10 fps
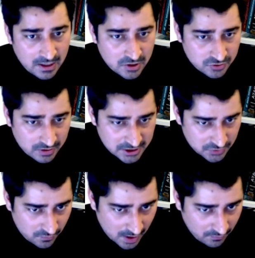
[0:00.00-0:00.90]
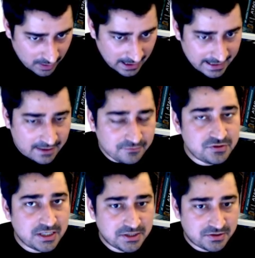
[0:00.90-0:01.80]
So list 11 I have
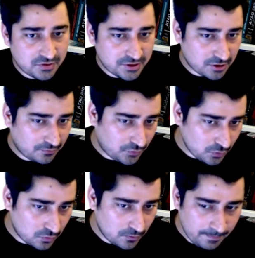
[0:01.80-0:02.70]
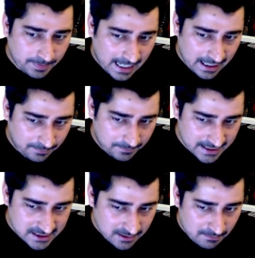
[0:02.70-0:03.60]
changed. So instead of 2, I have
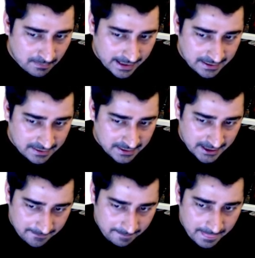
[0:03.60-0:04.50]
placed my name.